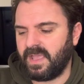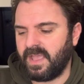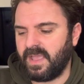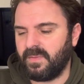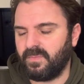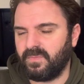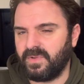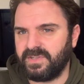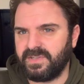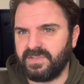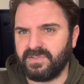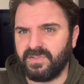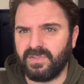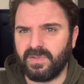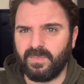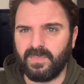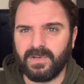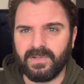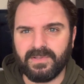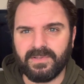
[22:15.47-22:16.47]
which is on the
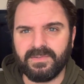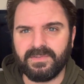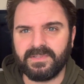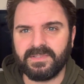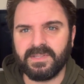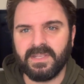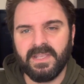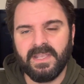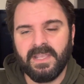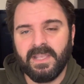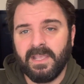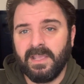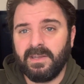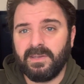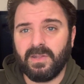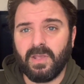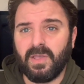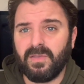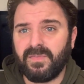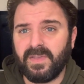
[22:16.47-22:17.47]
blues.
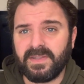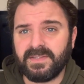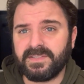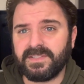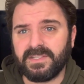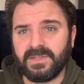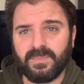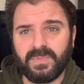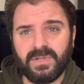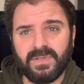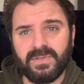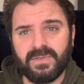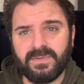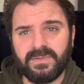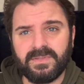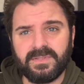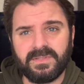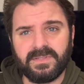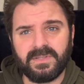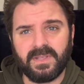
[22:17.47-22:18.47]
No offense to the
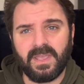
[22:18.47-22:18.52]
blues,